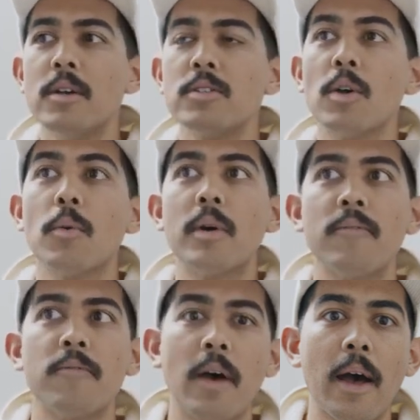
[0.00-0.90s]
So
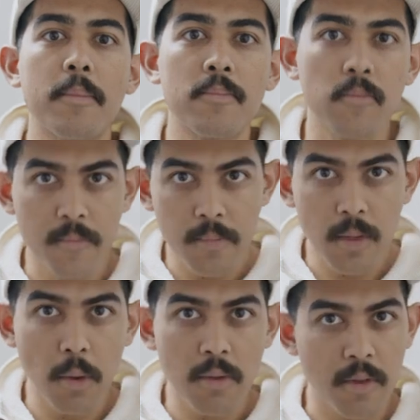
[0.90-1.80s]
if I'm
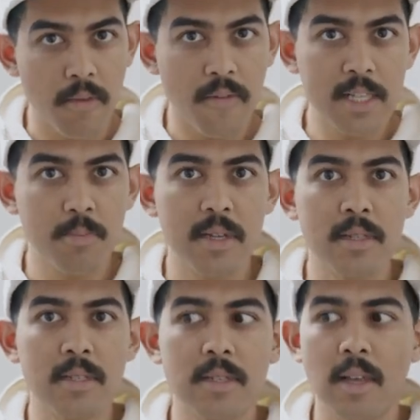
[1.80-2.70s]
going for the
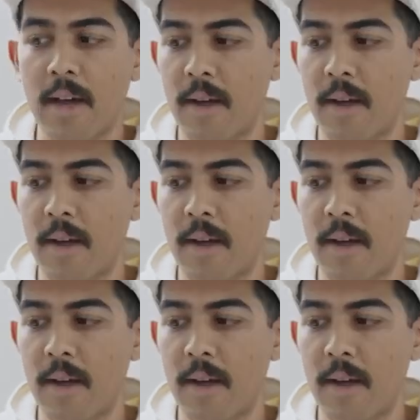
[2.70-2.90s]
Vespids,